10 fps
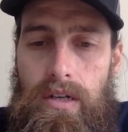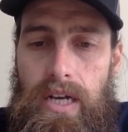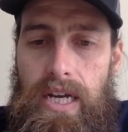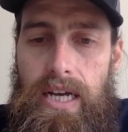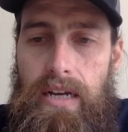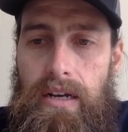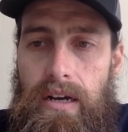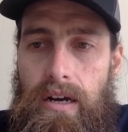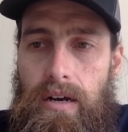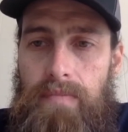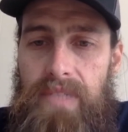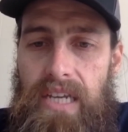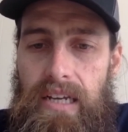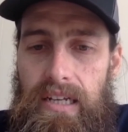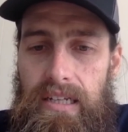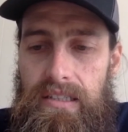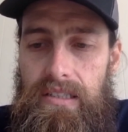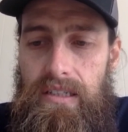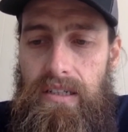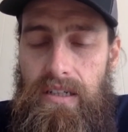and take it
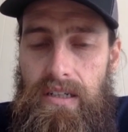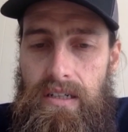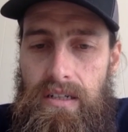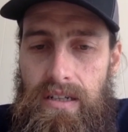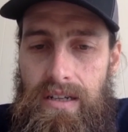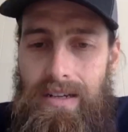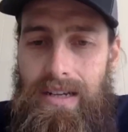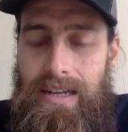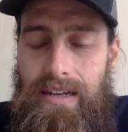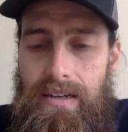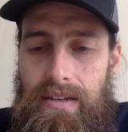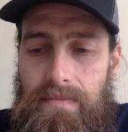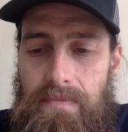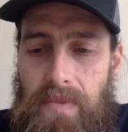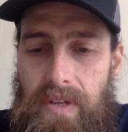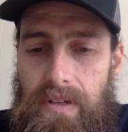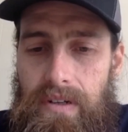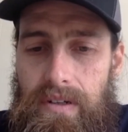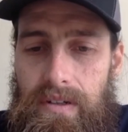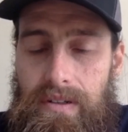easy. And
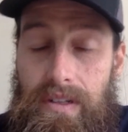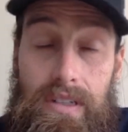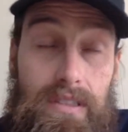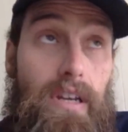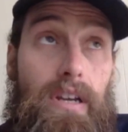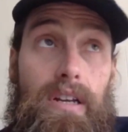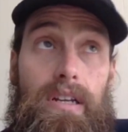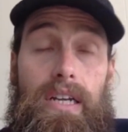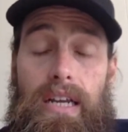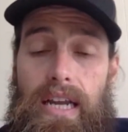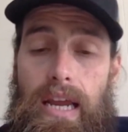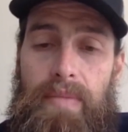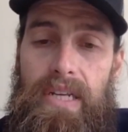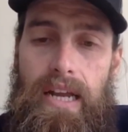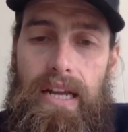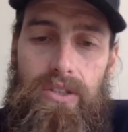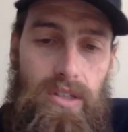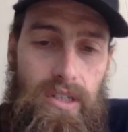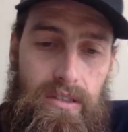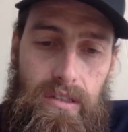because it can be
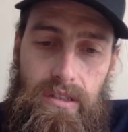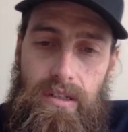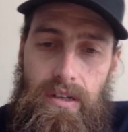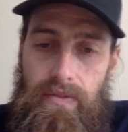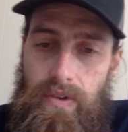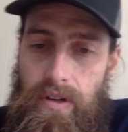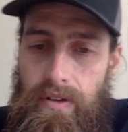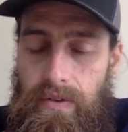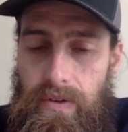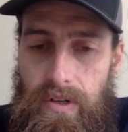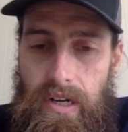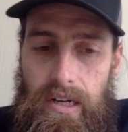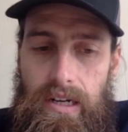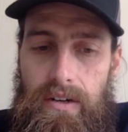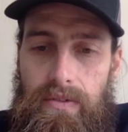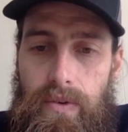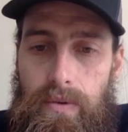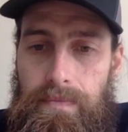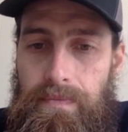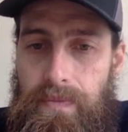dangerous if you're not careful.